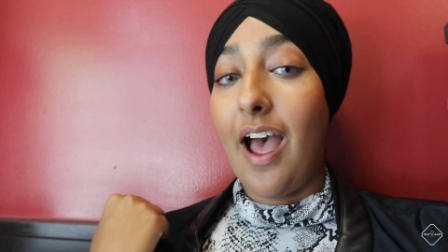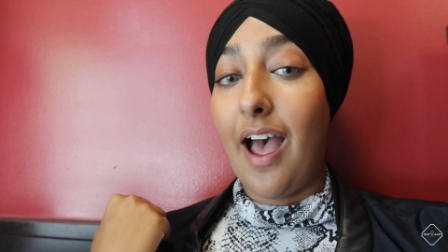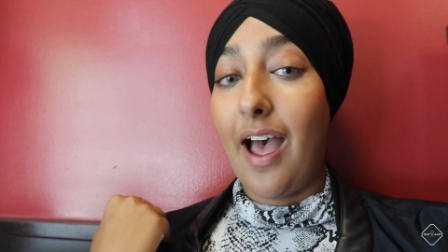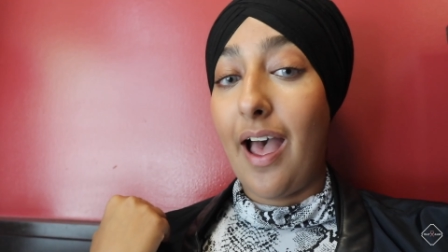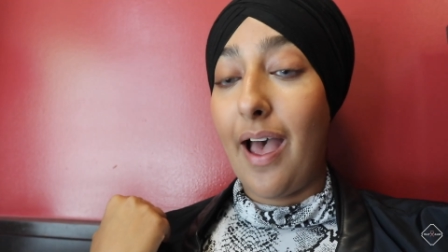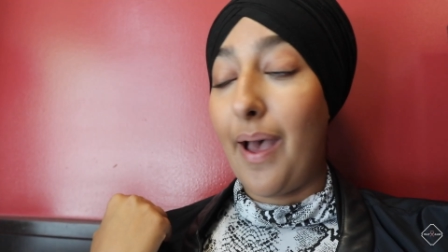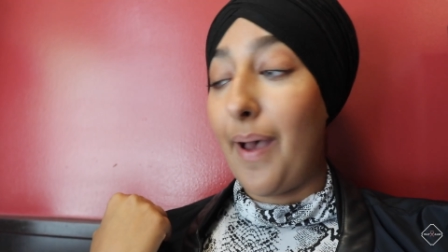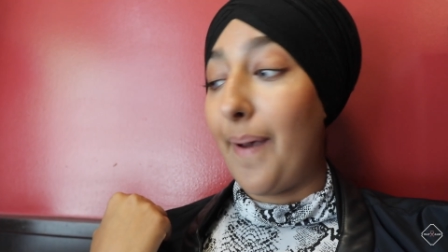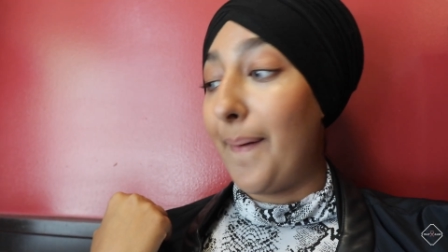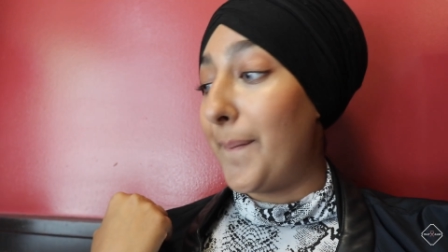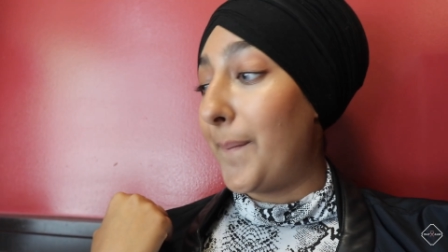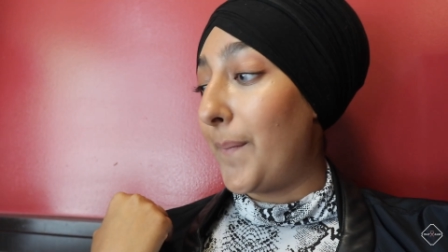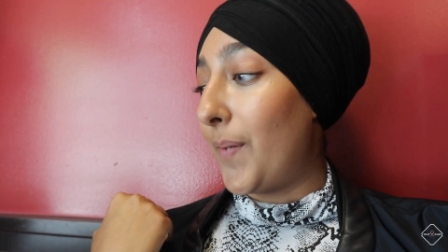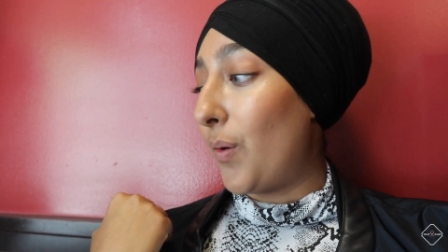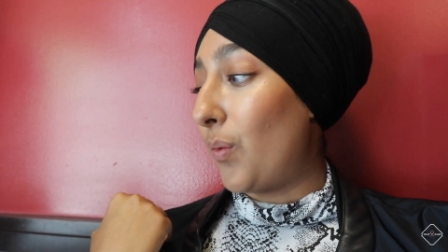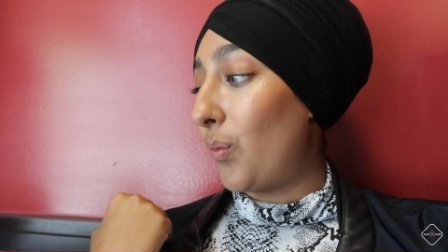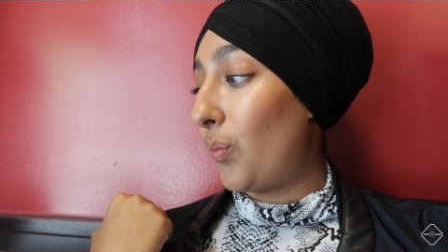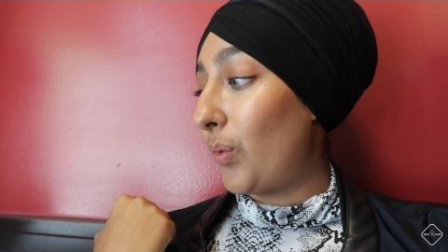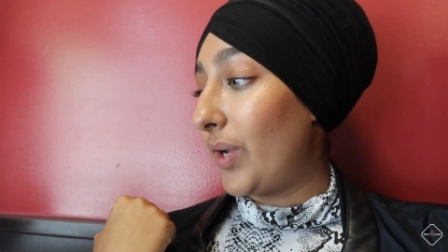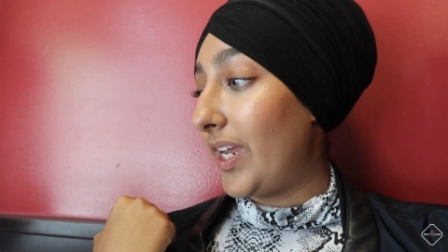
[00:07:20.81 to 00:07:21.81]

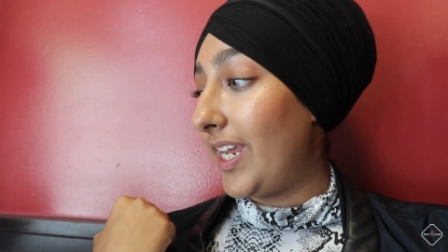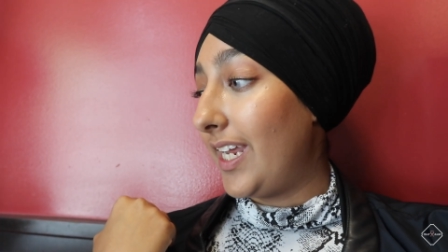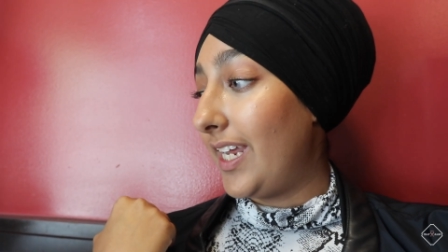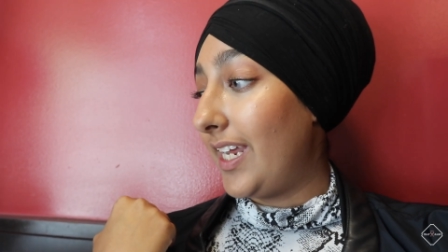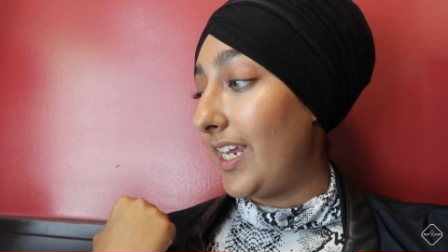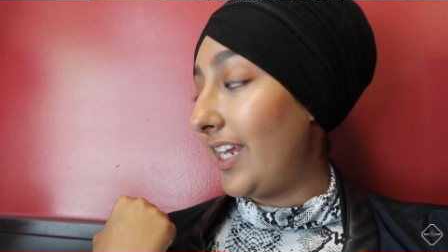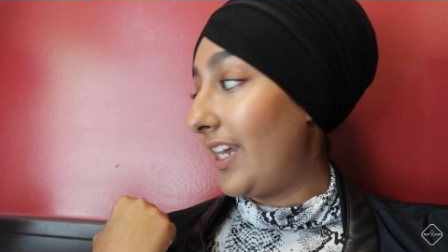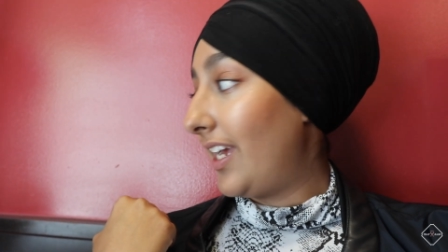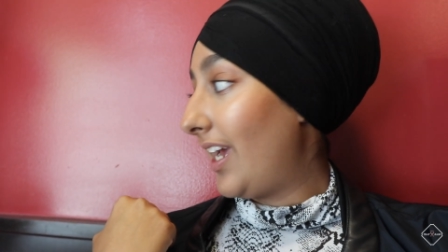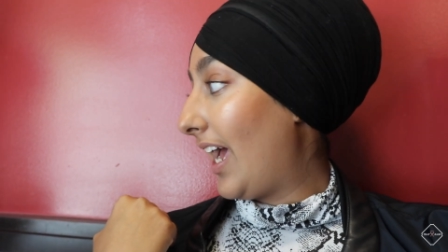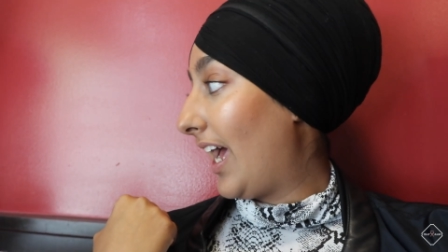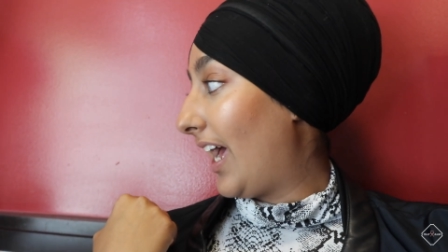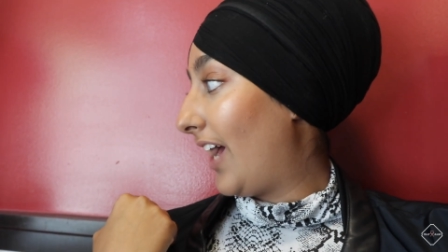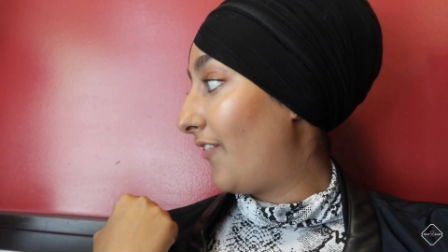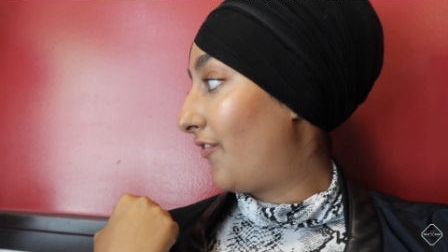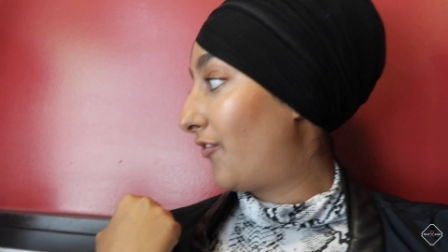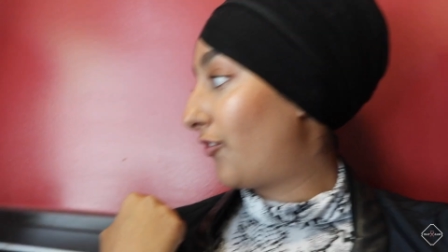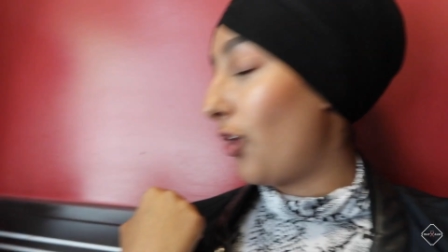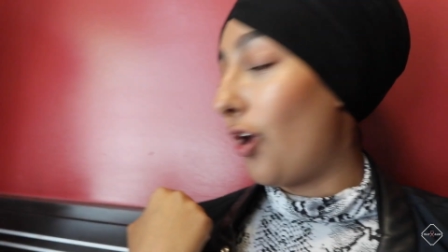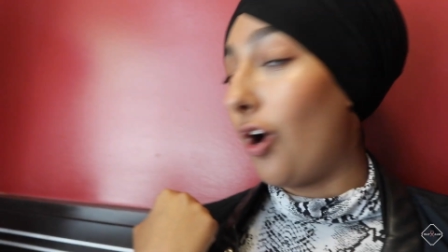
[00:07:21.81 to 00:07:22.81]
Um, we
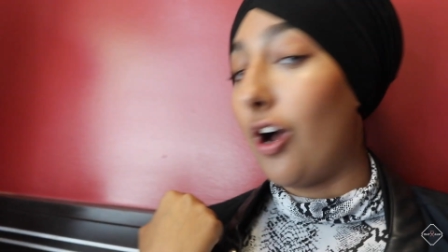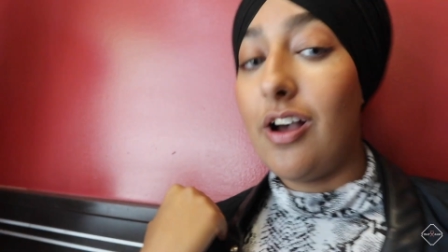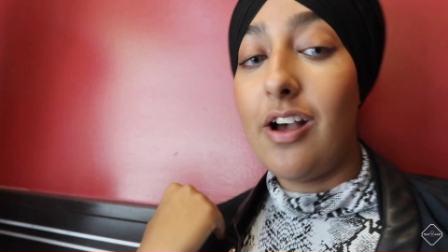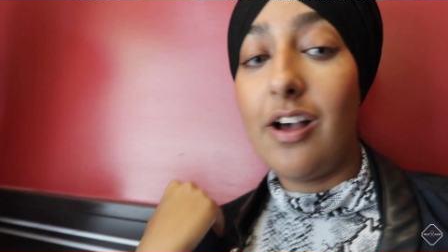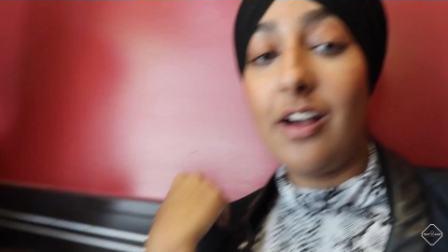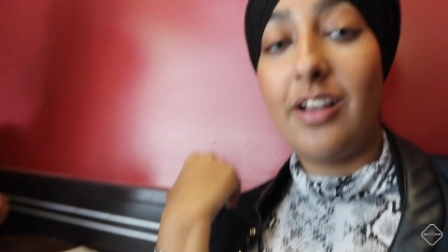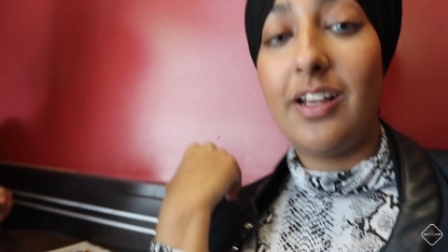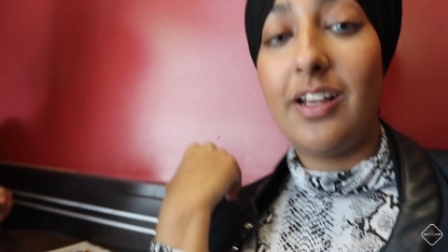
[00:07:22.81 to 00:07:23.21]
have got